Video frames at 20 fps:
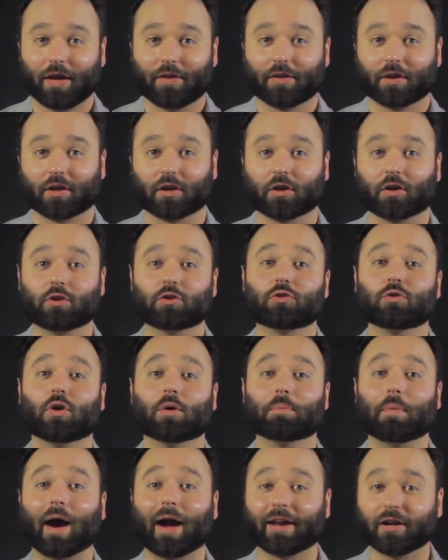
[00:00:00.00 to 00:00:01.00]
I'm going to go to
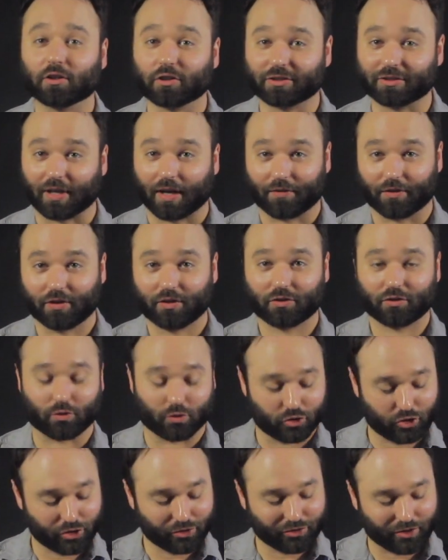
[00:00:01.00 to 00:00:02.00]
a minor 7, so
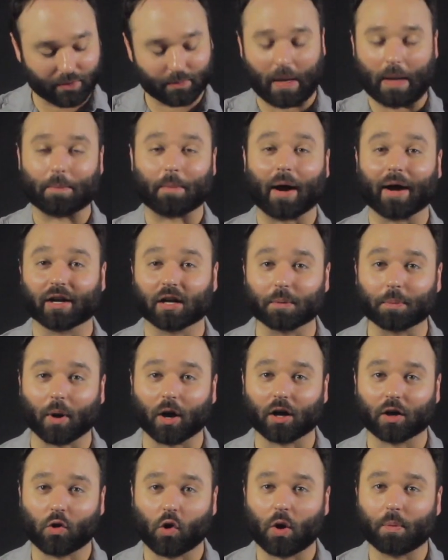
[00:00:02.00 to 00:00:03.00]
it's just like my minor
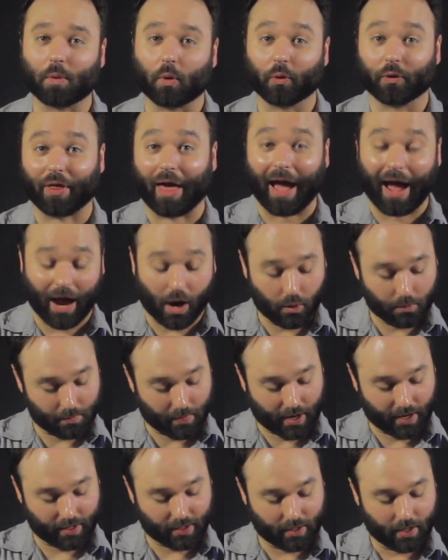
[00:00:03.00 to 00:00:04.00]
bar chord, but without
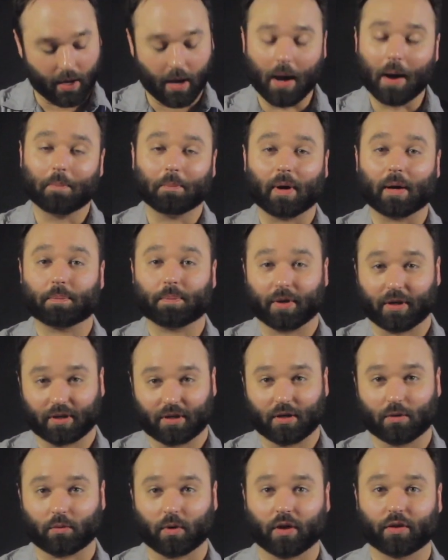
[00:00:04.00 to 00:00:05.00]
my
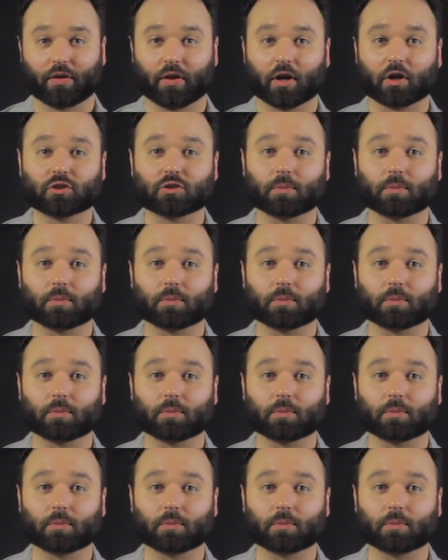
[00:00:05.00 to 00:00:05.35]
pinky right there.